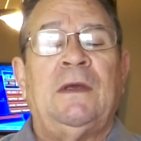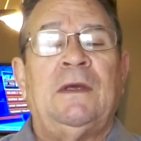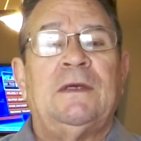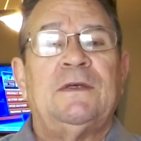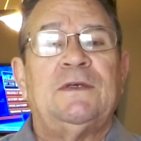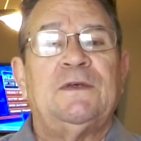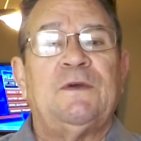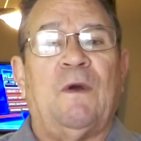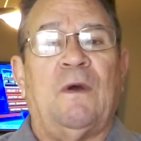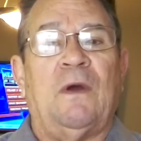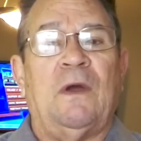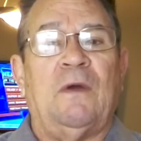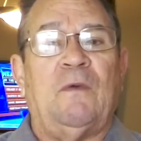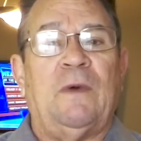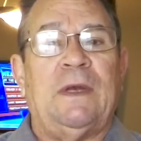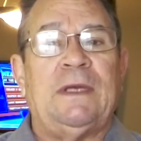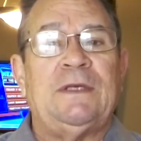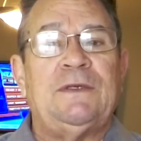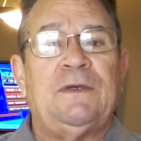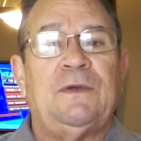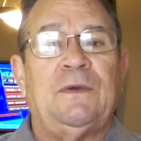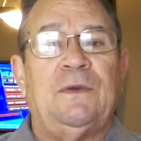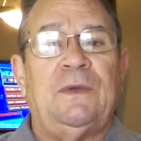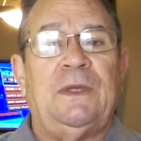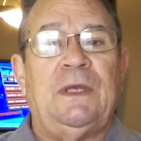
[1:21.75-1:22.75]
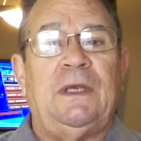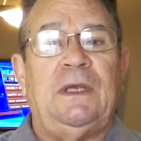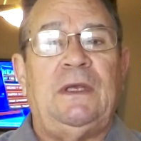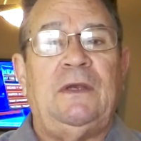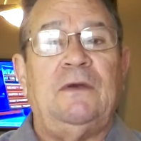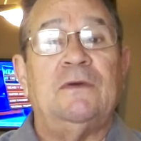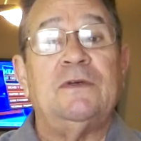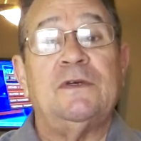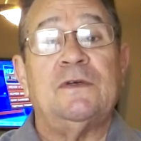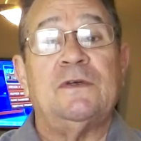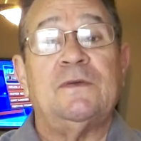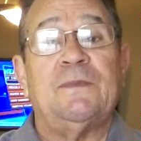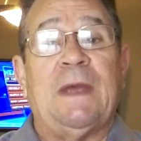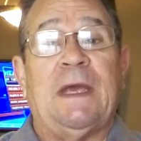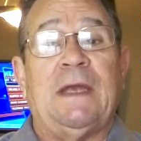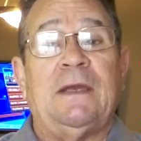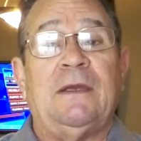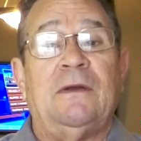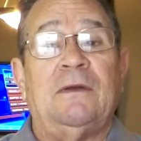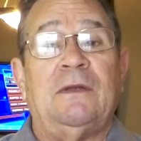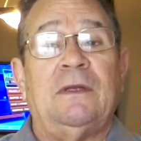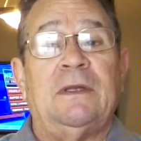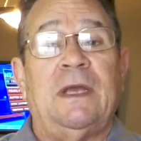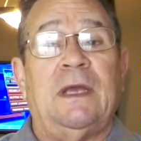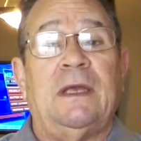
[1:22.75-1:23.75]
So I went to the user's
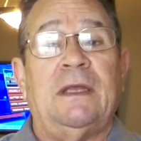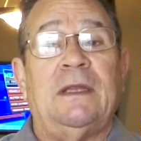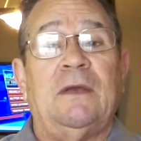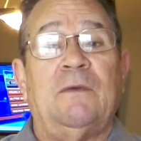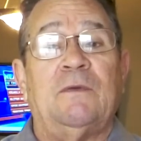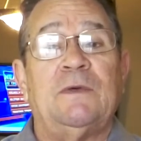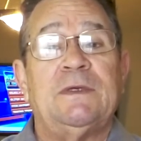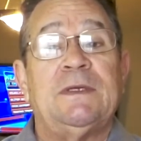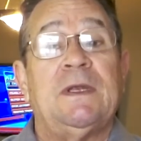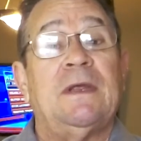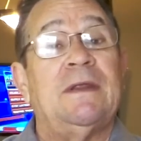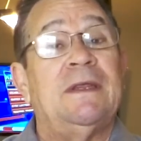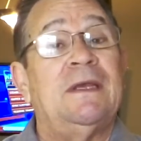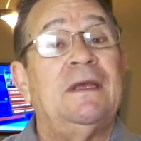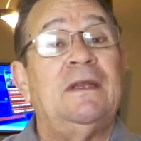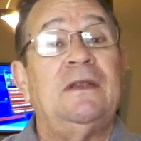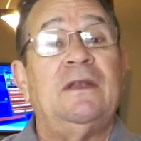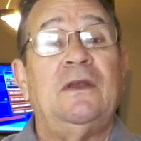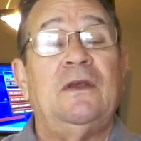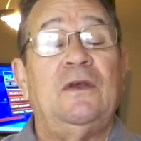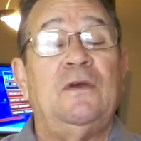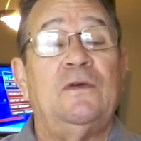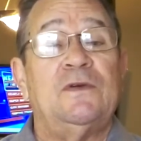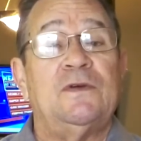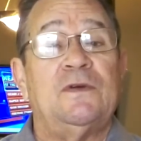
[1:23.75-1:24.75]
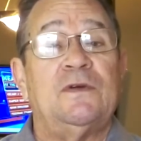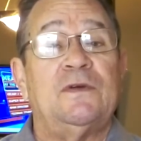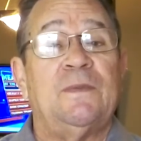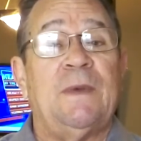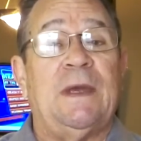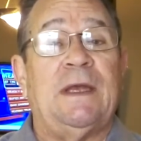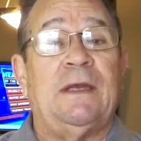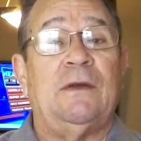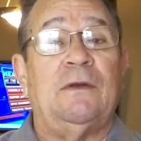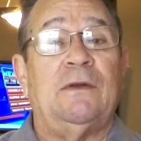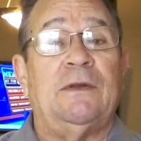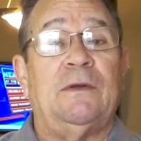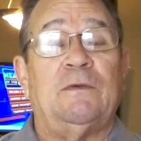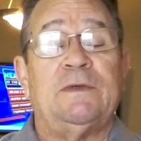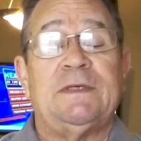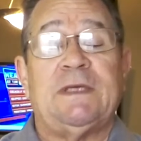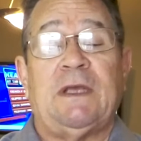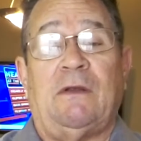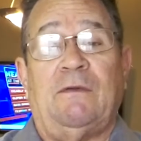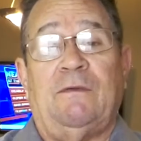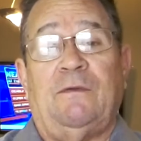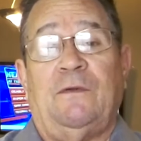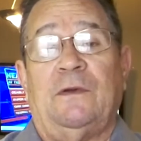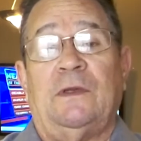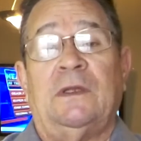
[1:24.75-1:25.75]
manual, and there was nothing in the user's manual that was
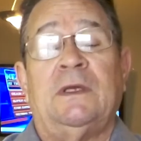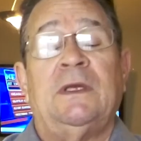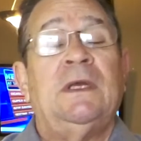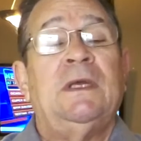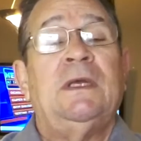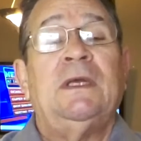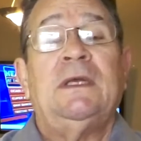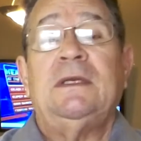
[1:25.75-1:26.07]
helpful.